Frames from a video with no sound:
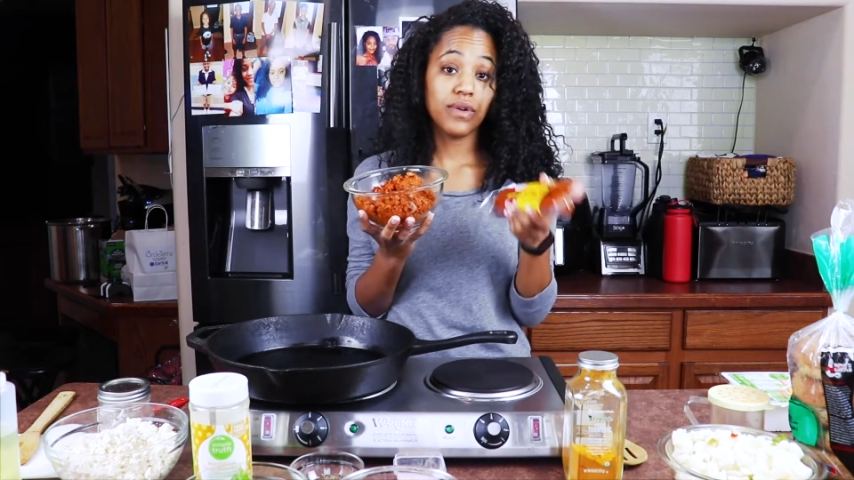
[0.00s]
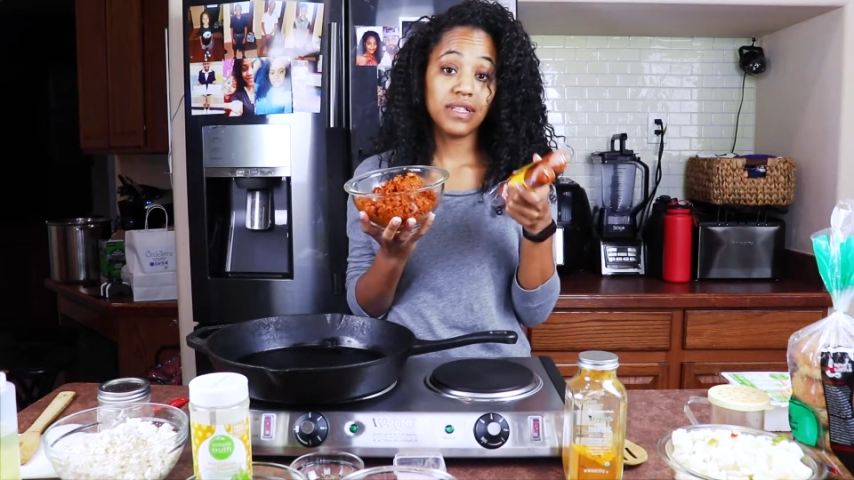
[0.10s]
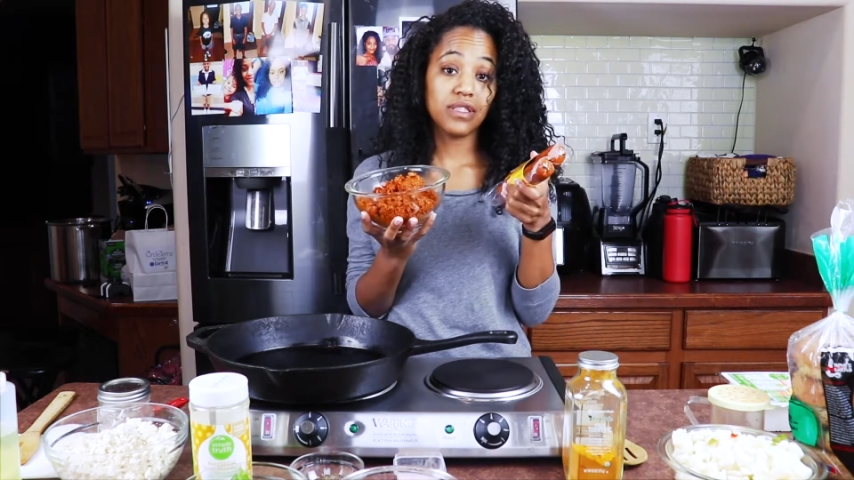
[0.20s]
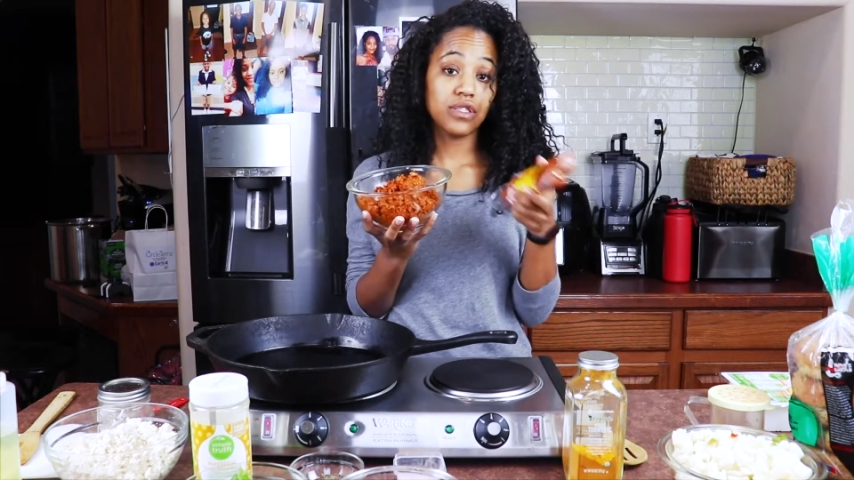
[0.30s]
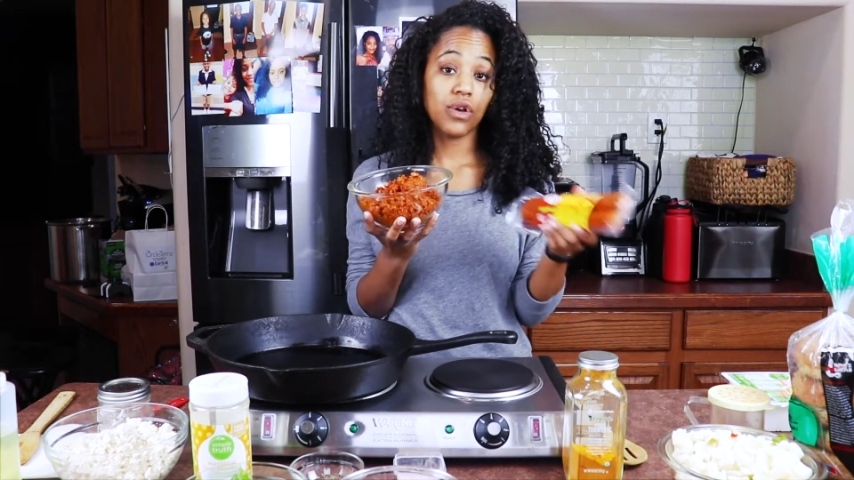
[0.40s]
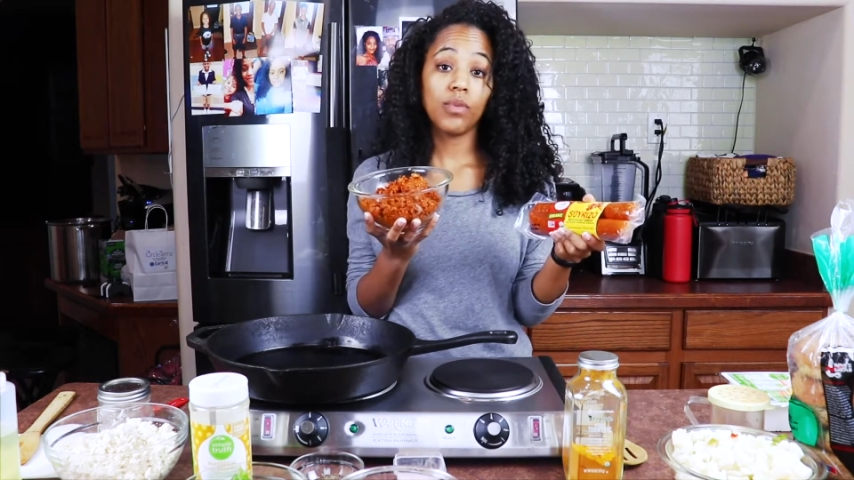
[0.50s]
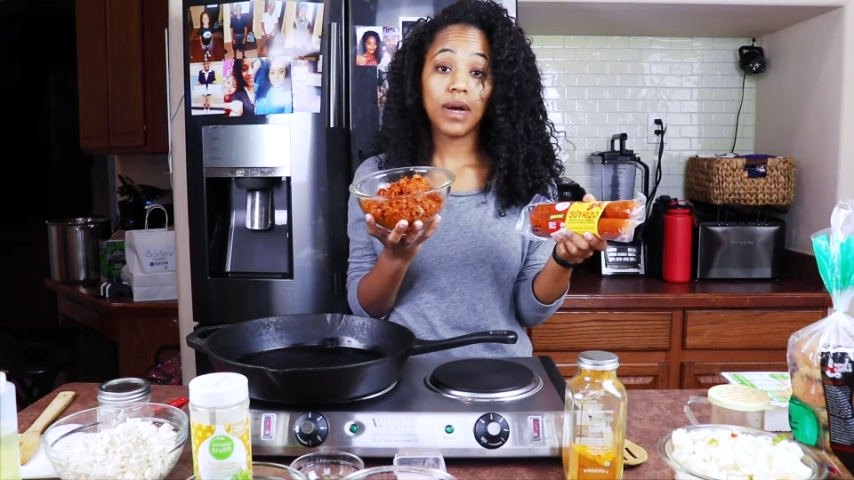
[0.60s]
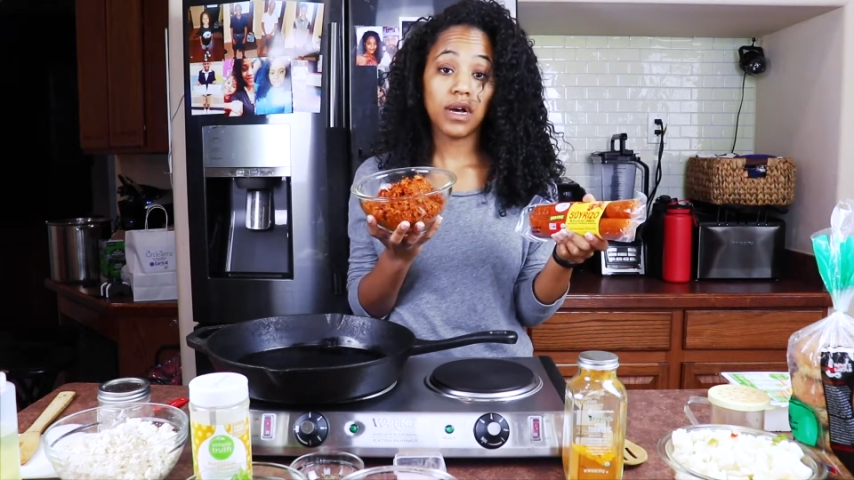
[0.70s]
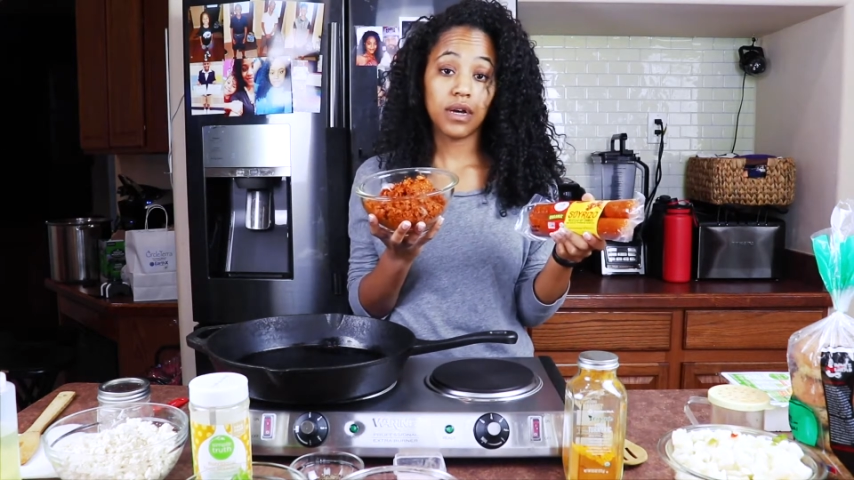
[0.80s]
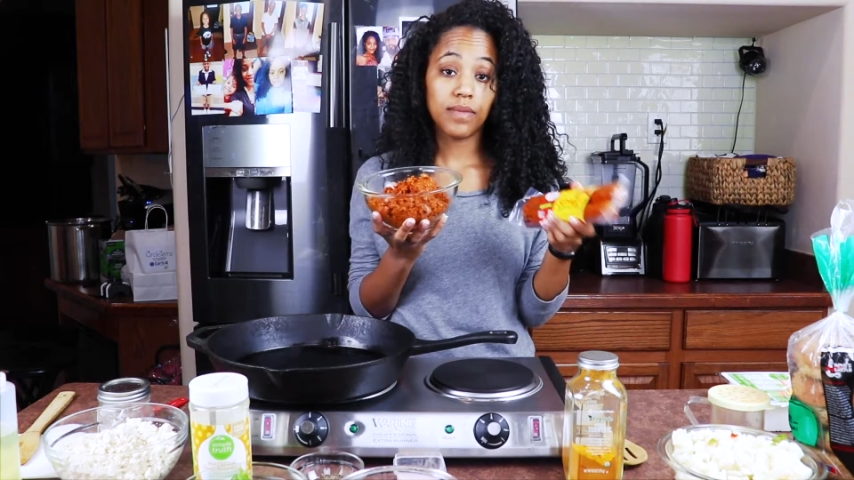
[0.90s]
It's so
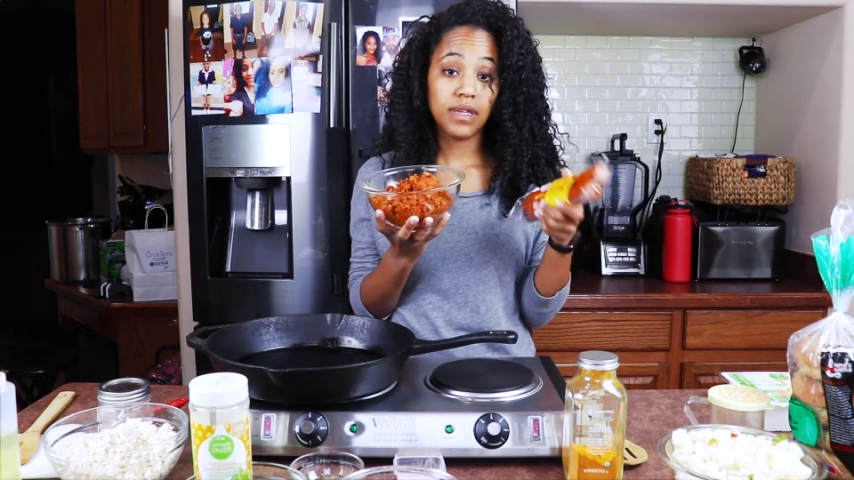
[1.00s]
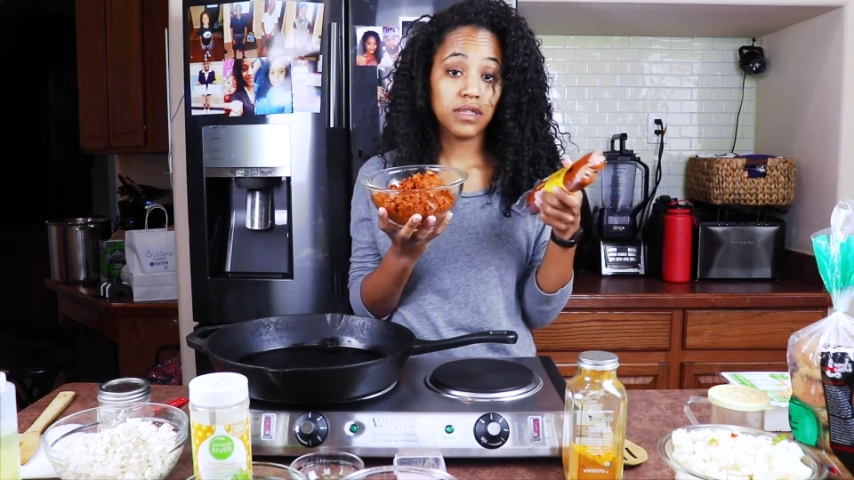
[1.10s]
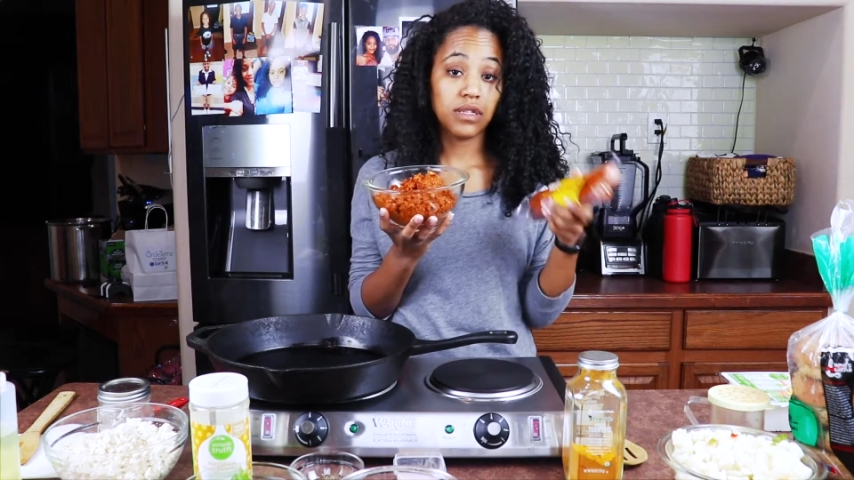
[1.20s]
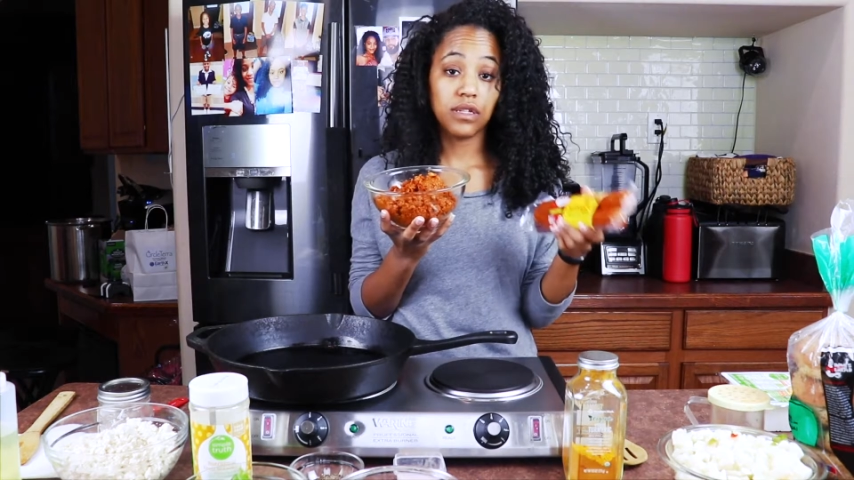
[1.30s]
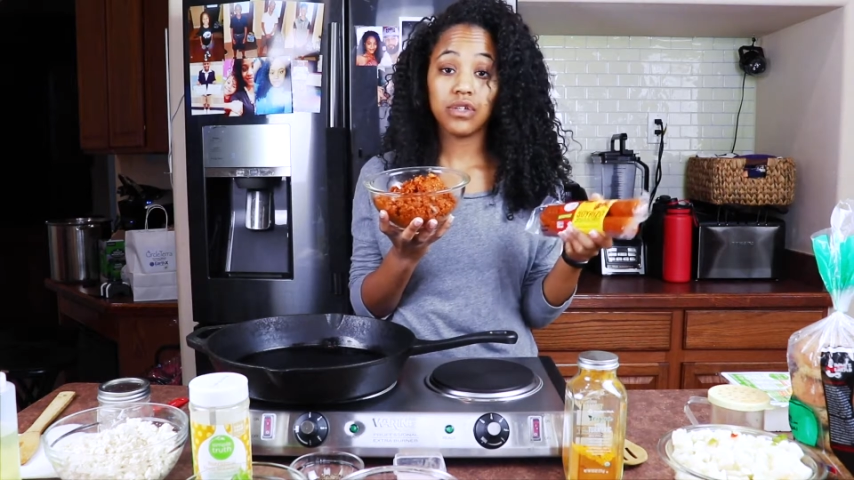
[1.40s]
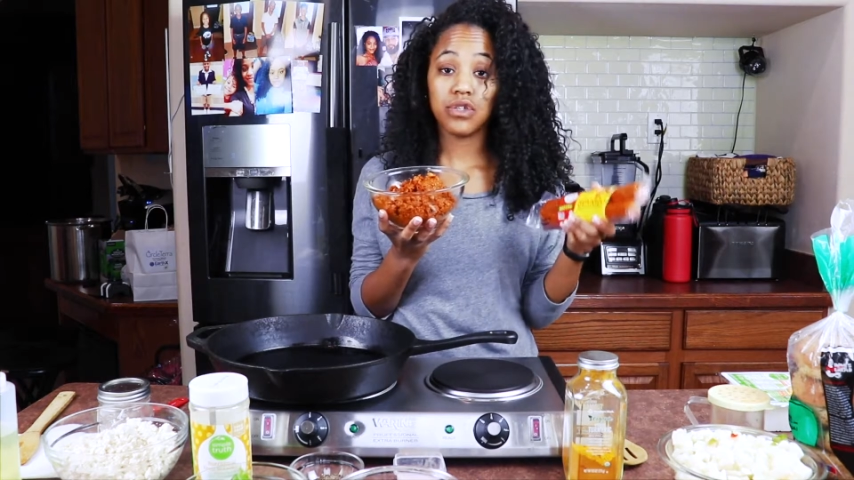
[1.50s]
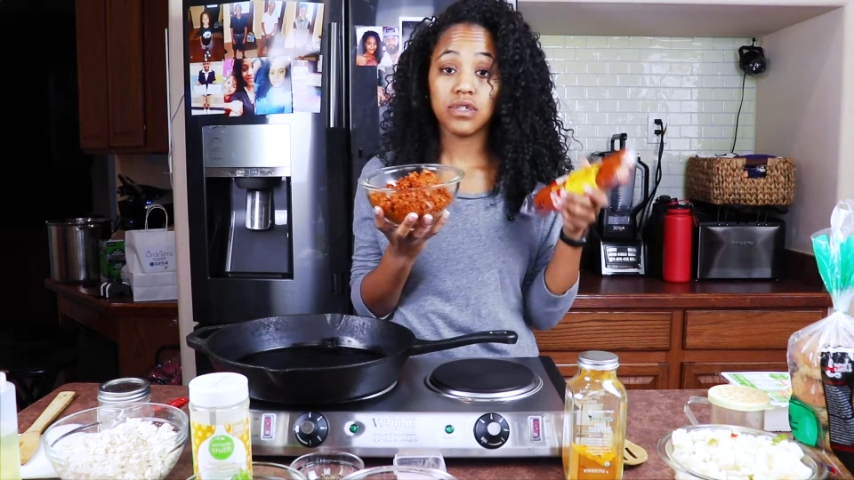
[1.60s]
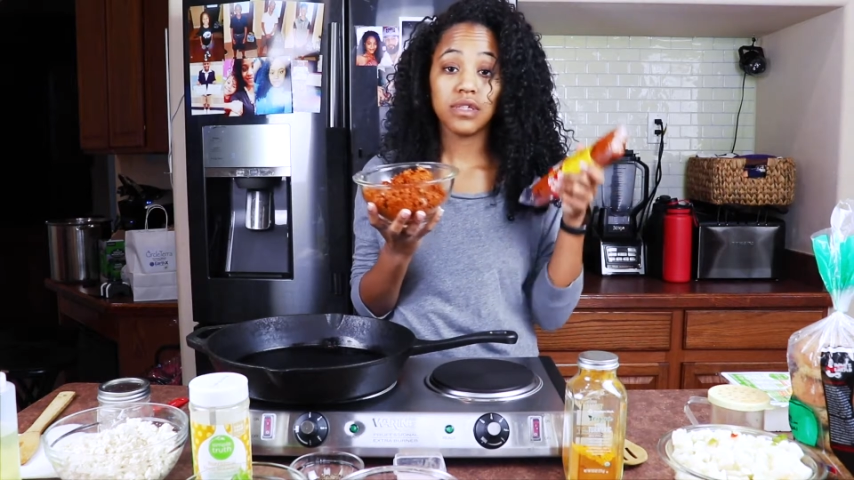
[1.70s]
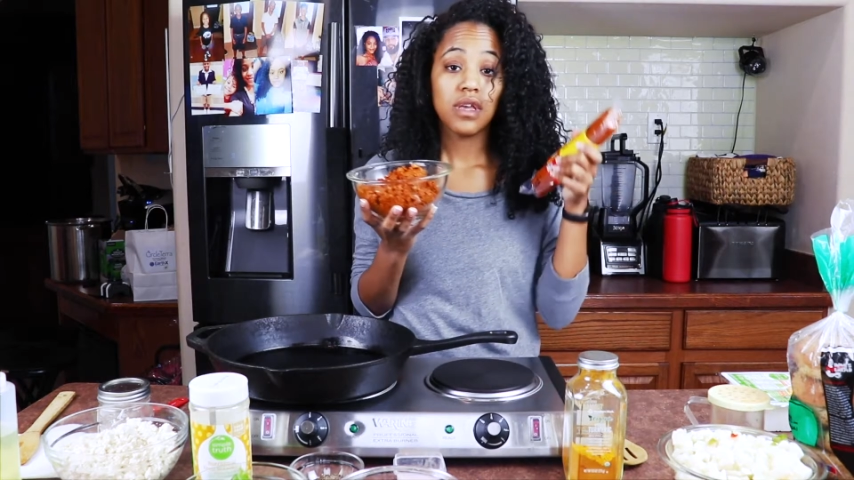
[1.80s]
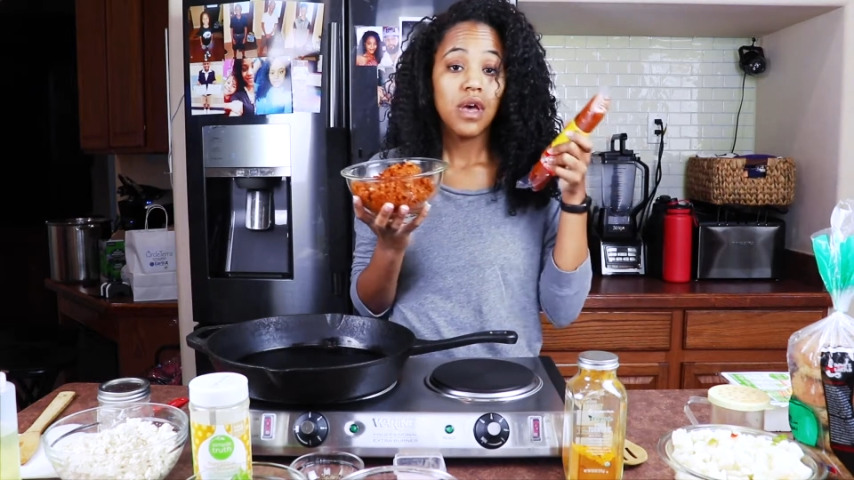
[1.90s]
bomb. It's
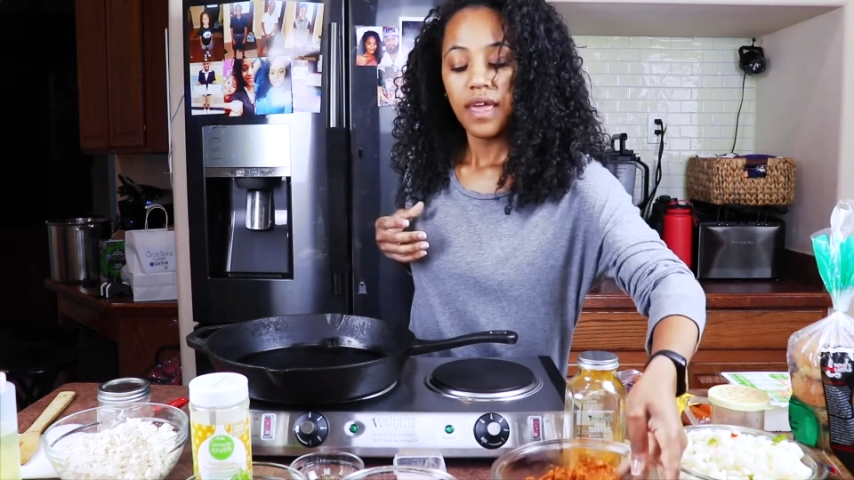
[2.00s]
delicious.